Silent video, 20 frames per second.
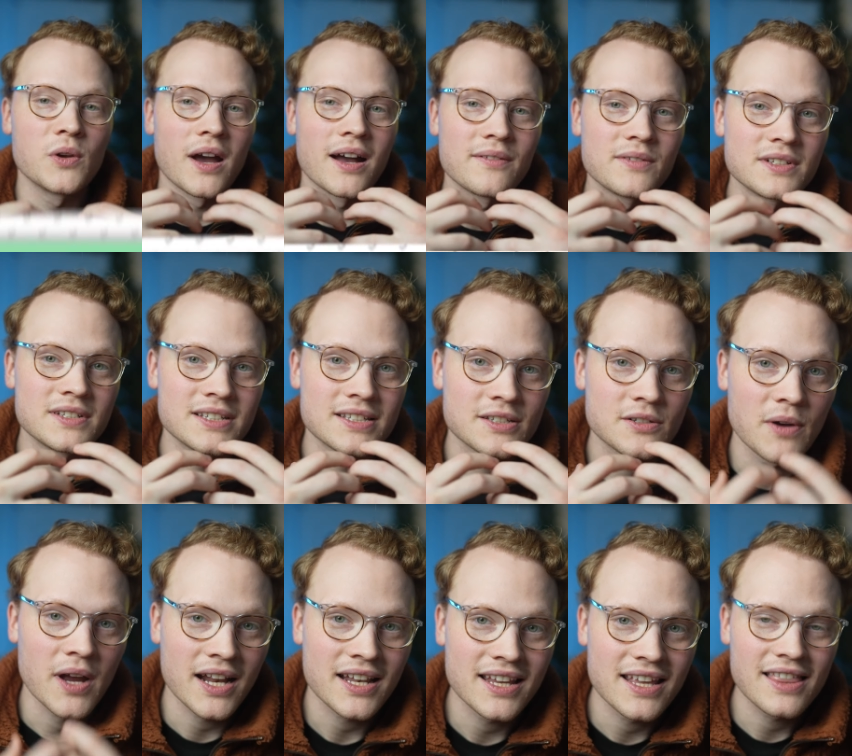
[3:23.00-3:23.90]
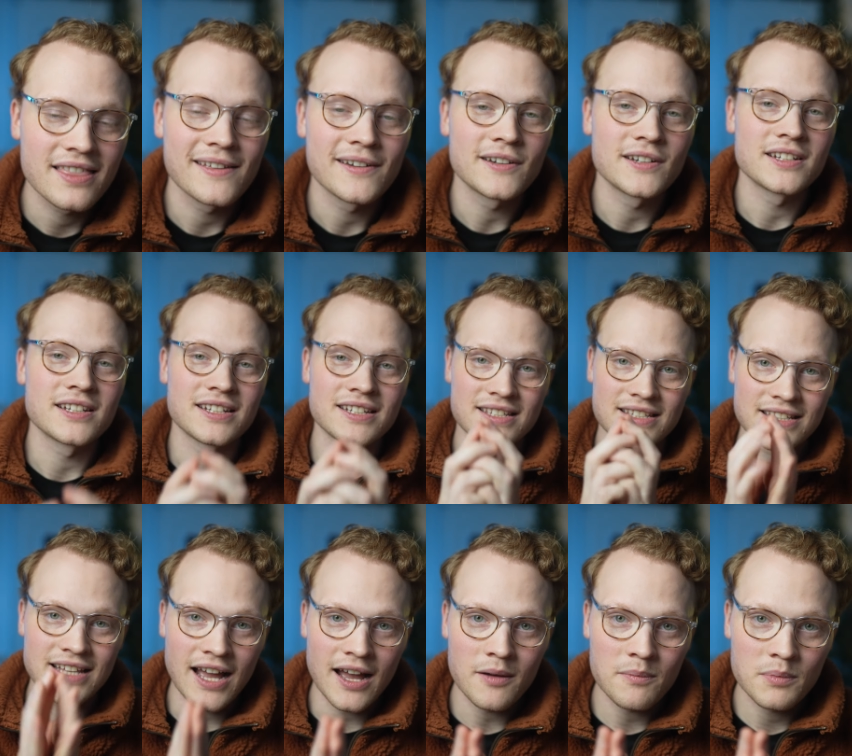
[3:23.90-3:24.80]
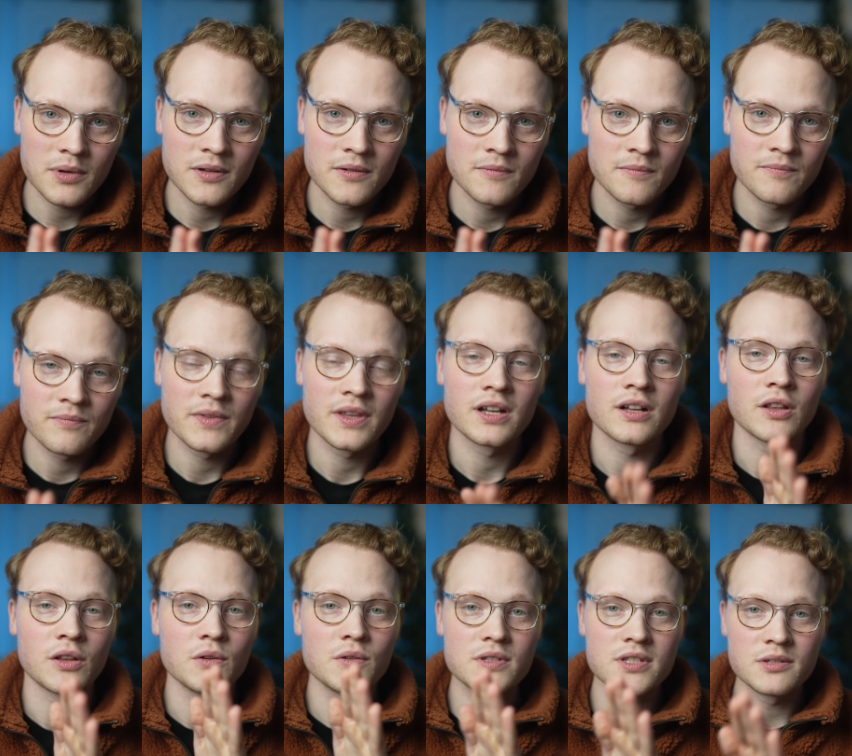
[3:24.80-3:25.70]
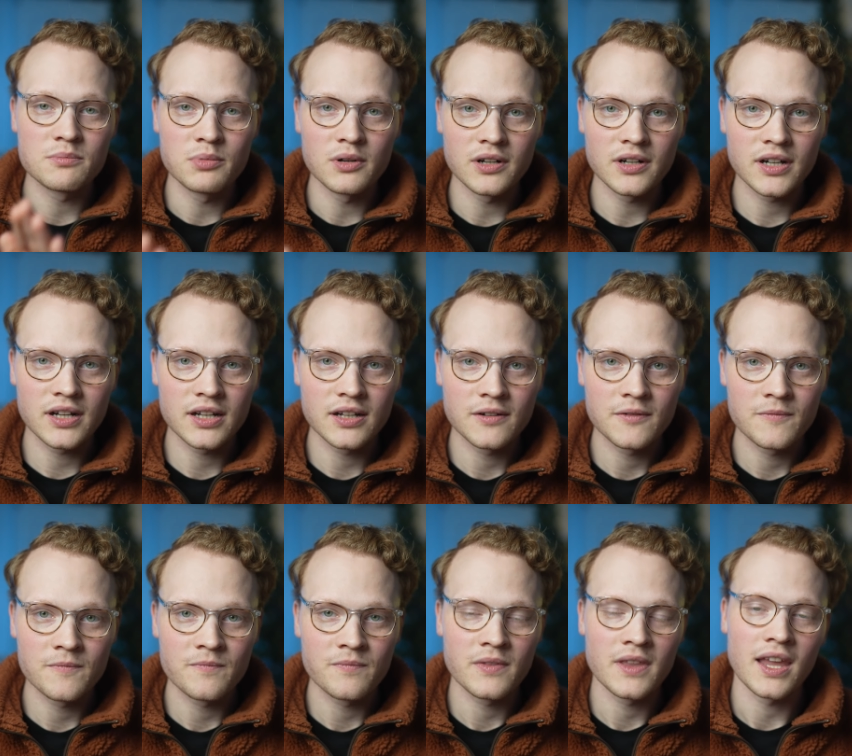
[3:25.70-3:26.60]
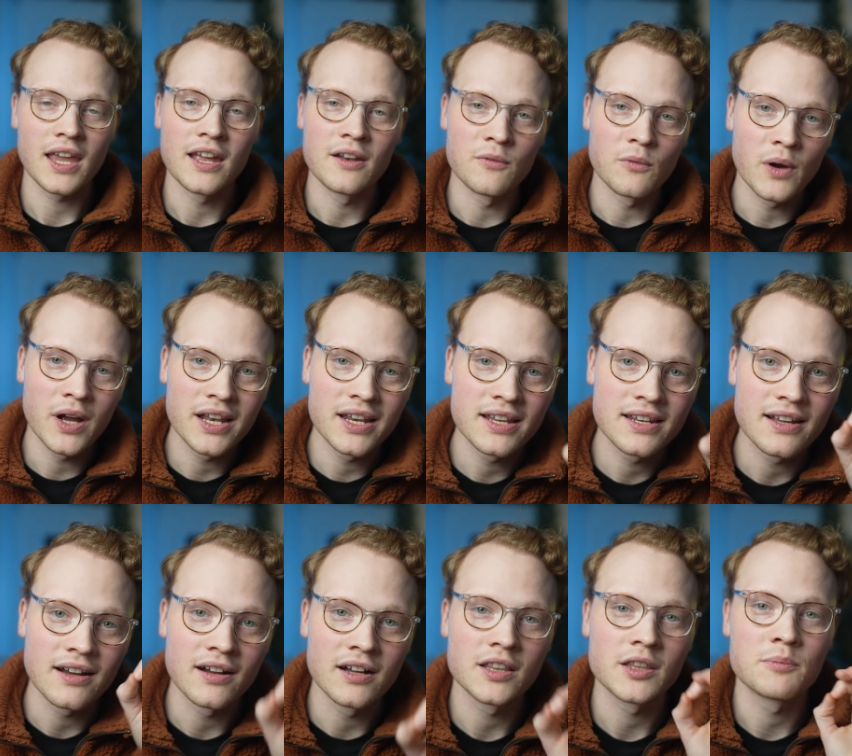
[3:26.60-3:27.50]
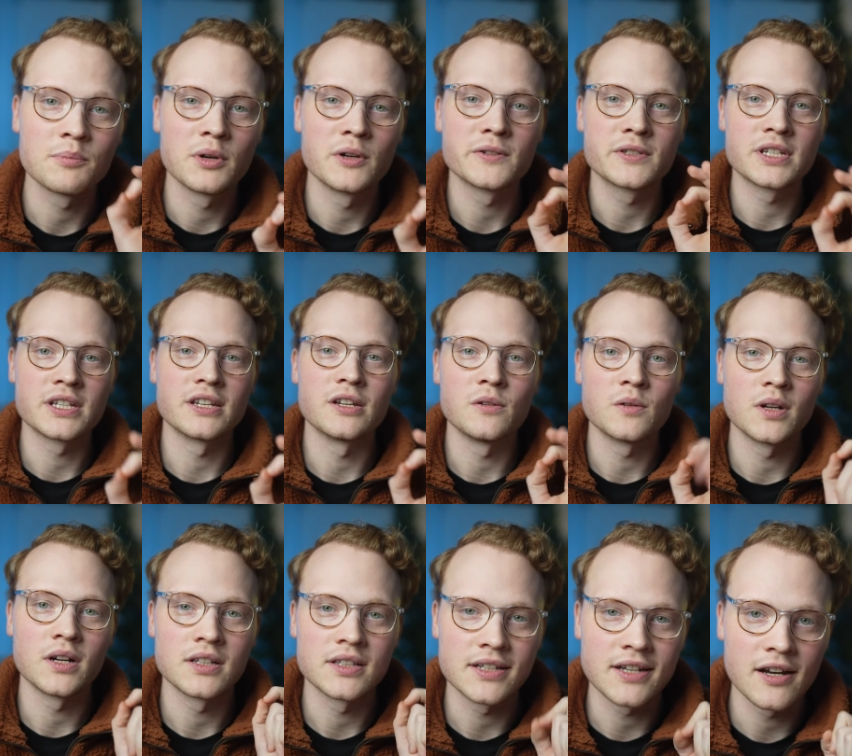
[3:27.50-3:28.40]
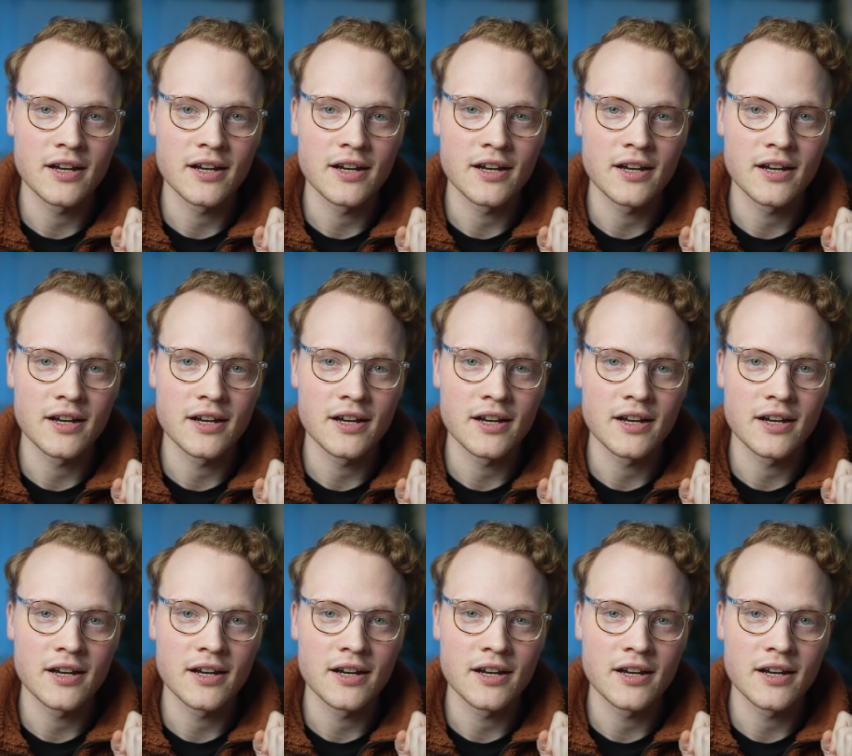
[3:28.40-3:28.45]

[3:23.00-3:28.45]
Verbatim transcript: you have a distracting thought, stop, close the book, and write it on the post it note on the